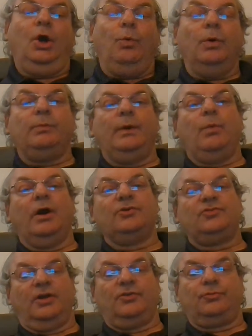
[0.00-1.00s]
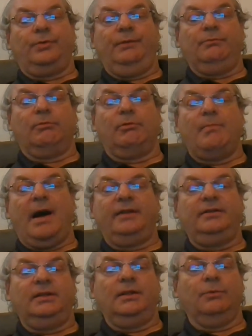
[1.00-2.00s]
When we wear sunscreen, we're
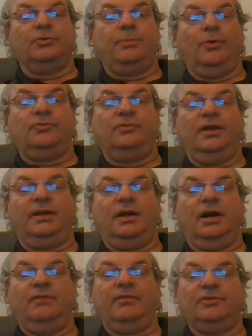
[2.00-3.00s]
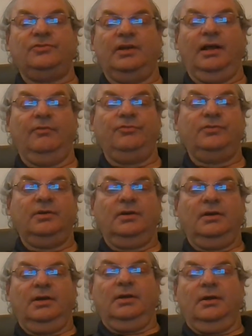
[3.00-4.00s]
reminded that we're supposed to take care of ourselves.
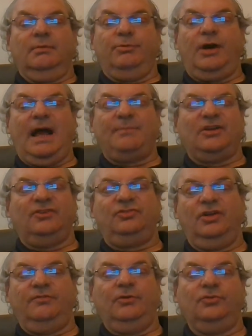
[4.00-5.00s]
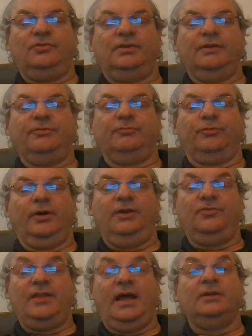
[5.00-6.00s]
Perhaps I should have used a different
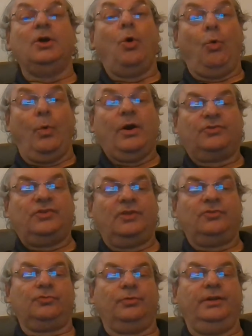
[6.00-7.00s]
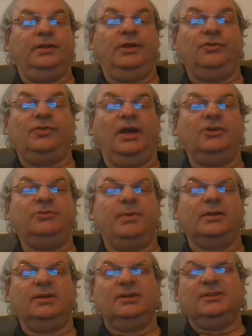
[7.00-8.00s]
phrase than wear sunscreen these days,
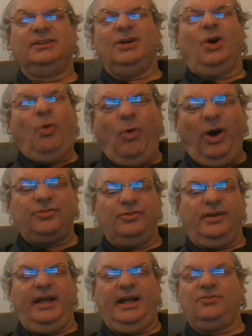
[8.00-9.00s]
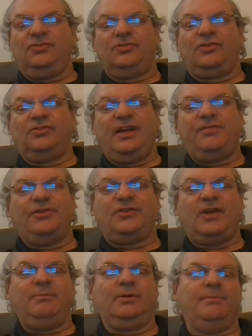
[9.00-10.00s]
but wash your hands just doesn't have the
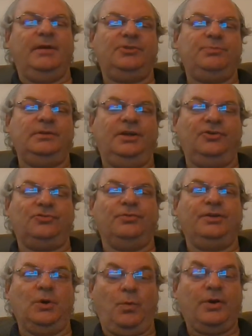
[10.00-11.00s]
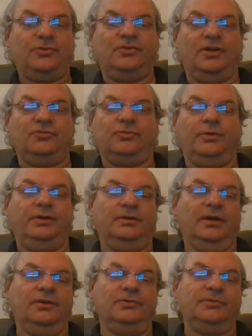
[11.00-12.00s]
same commencement history that wear sunscreen
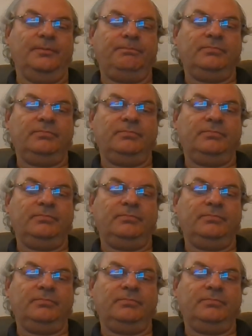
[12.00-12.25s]
does.